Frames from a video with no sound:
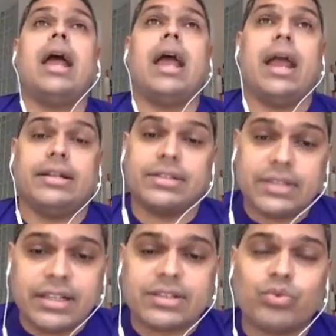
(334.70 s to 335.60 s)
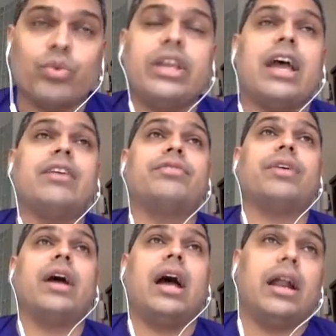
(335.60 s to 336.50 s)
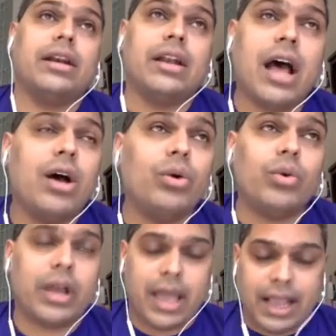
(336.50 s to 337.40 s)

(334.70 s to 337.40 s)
And since we have now